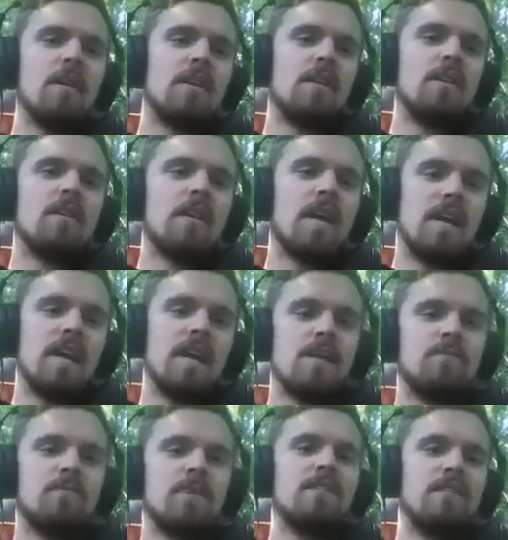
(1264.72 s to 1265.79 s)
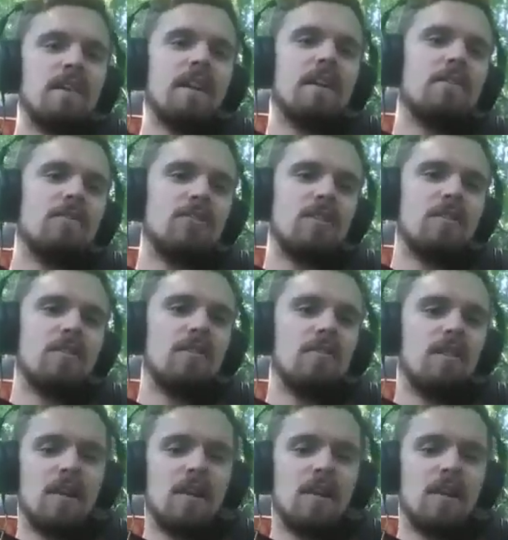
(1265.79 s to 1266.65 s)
money, aka printing energy,